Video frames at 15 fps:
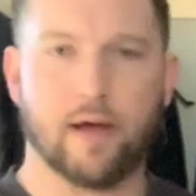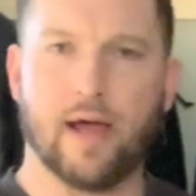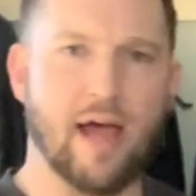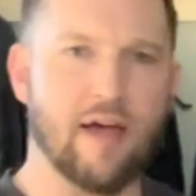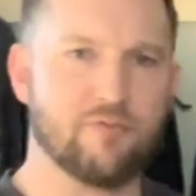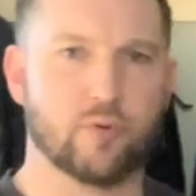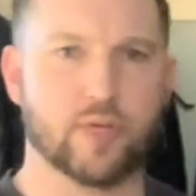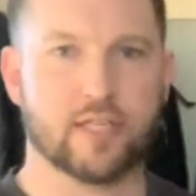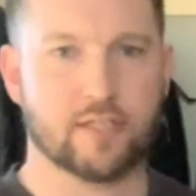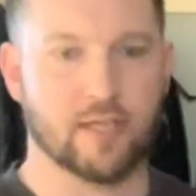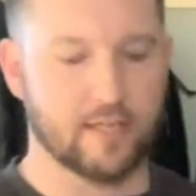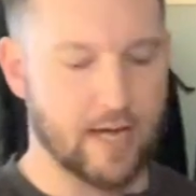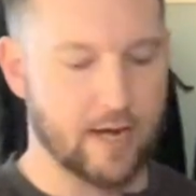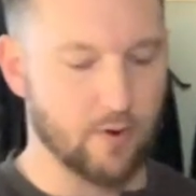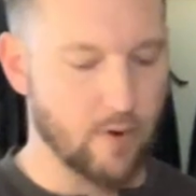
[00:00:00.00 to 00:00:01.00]
after we get
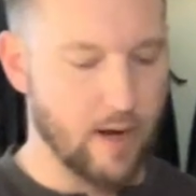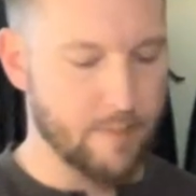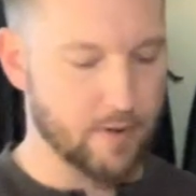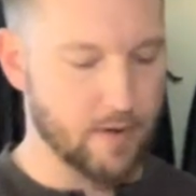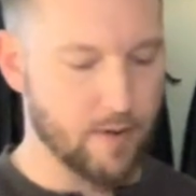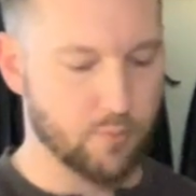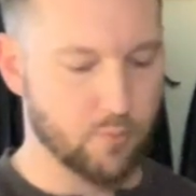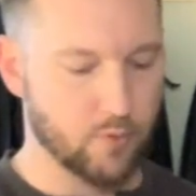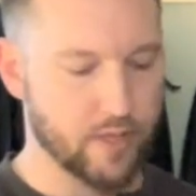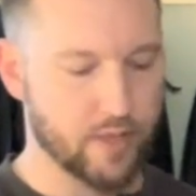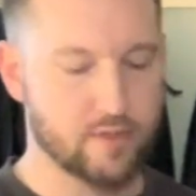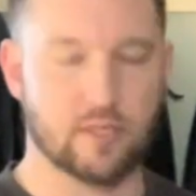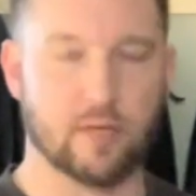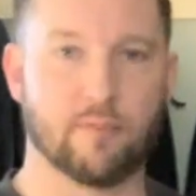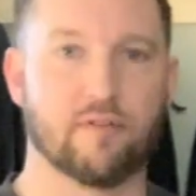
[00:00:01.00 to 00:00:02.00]
done kind of wrapping up
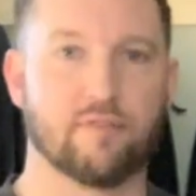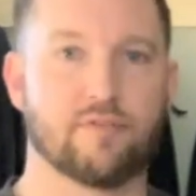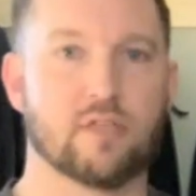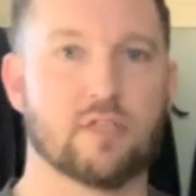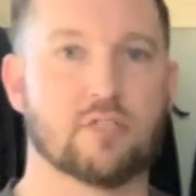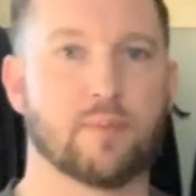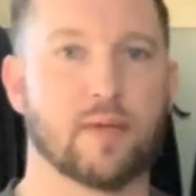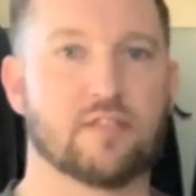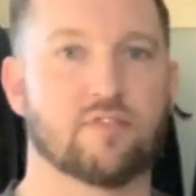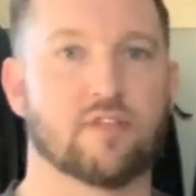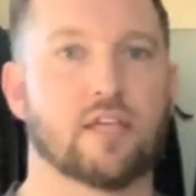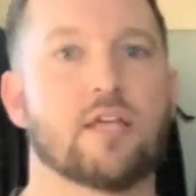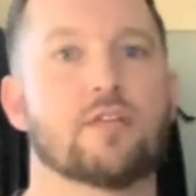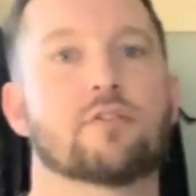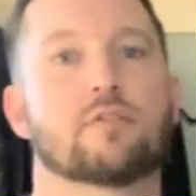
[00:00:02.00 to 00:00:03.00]
with some of the
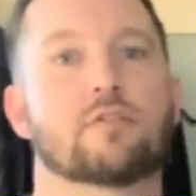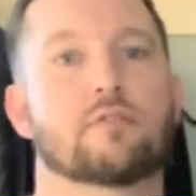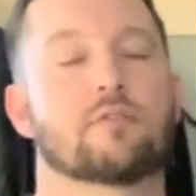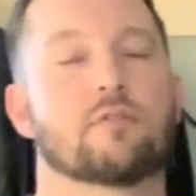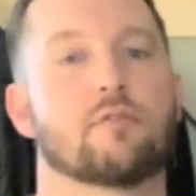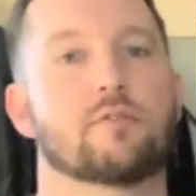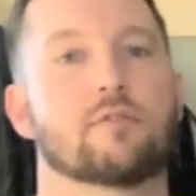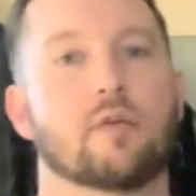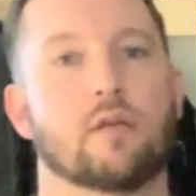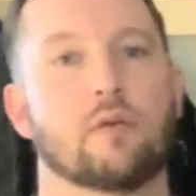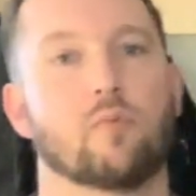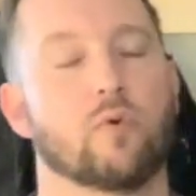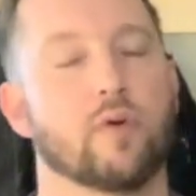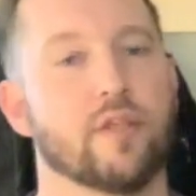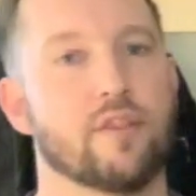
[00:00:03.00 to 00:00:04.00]
specifications
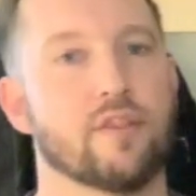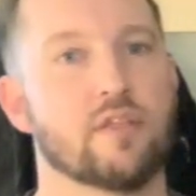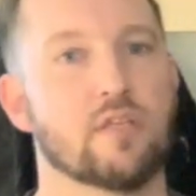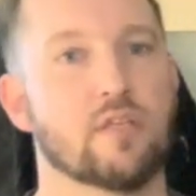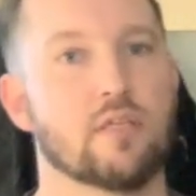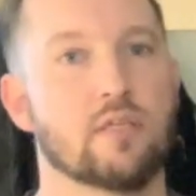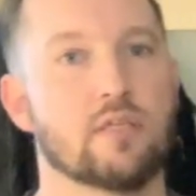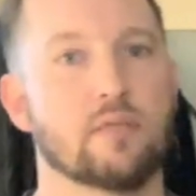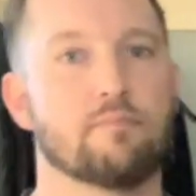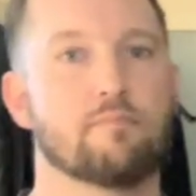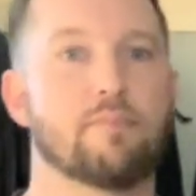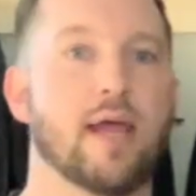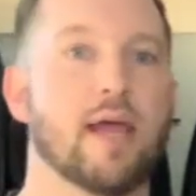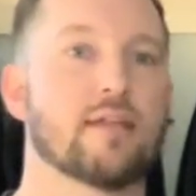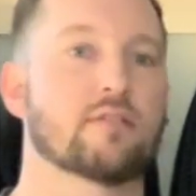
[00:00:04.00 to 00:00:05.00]
associated with the
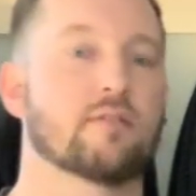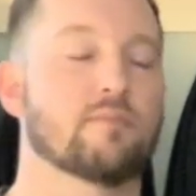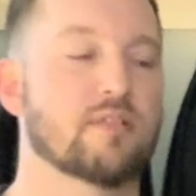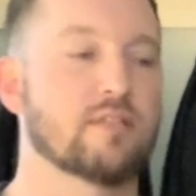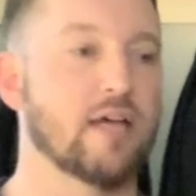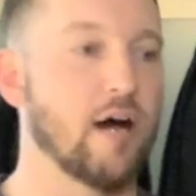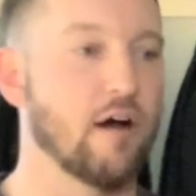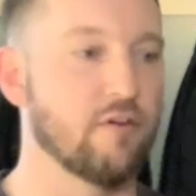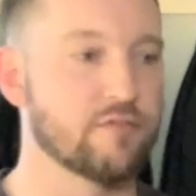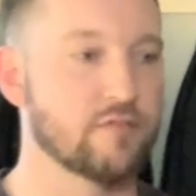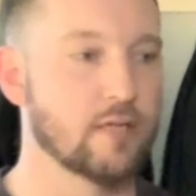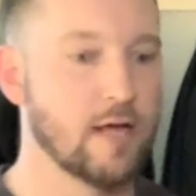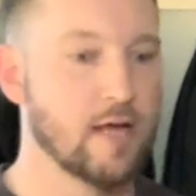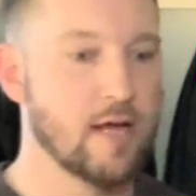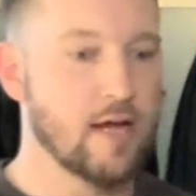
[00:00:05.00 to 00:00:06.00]
pants
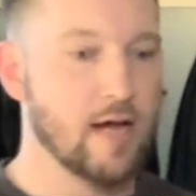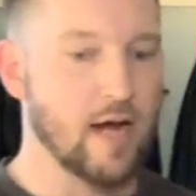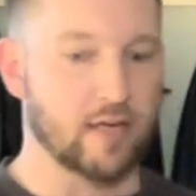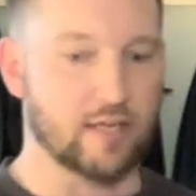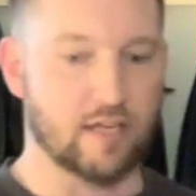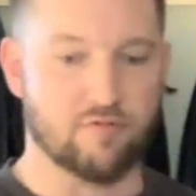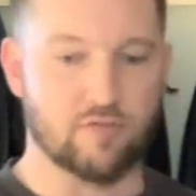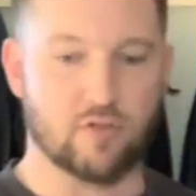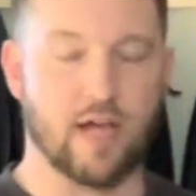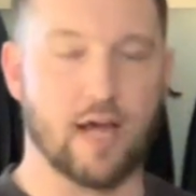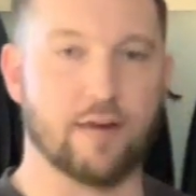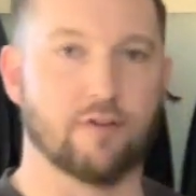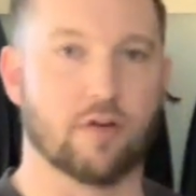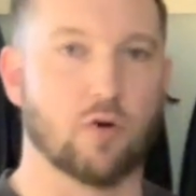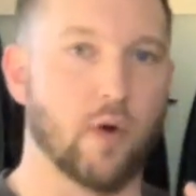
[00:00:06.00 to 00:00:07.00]
themselves, I'll give you
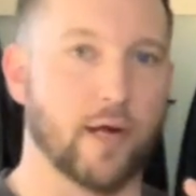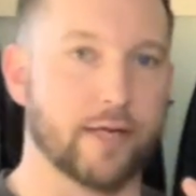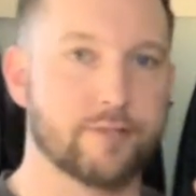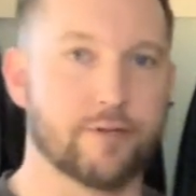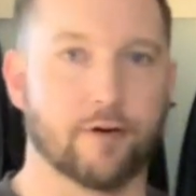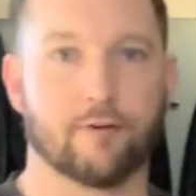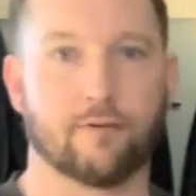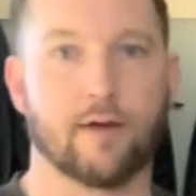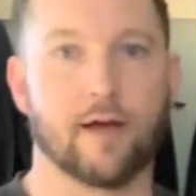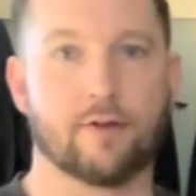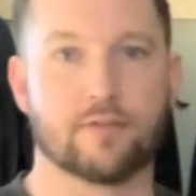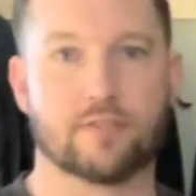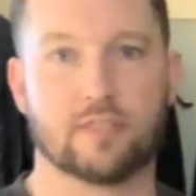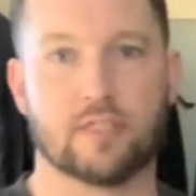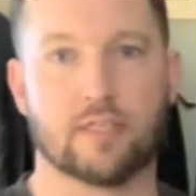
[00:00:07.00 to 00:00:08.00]
kind of a quick turnaround
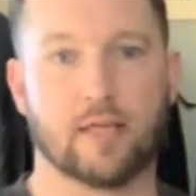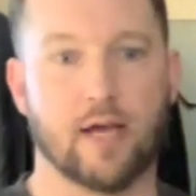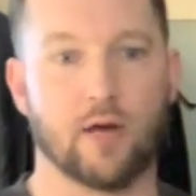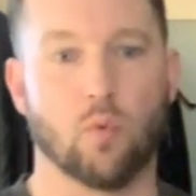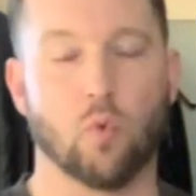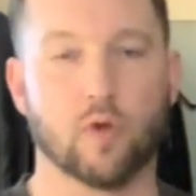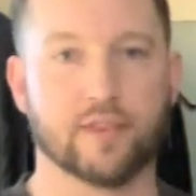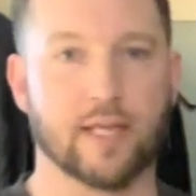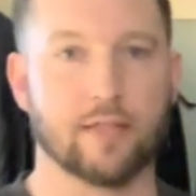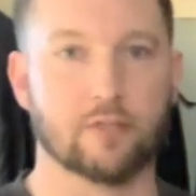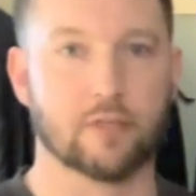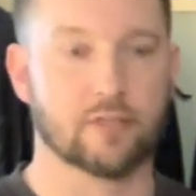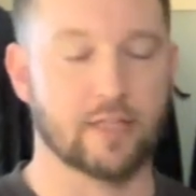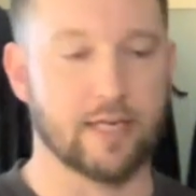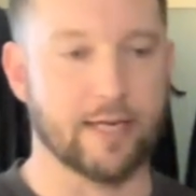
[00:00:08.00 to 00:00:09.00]
to see kind of what they
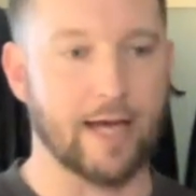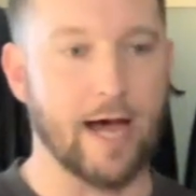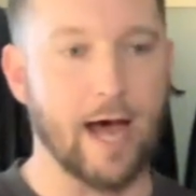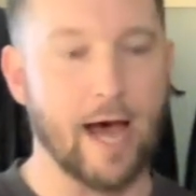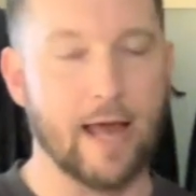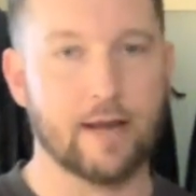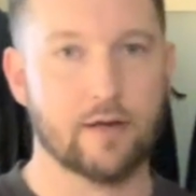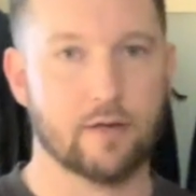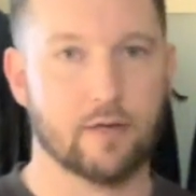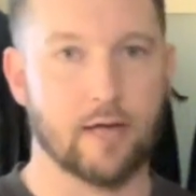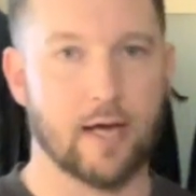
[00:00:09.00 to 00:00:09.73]
look like on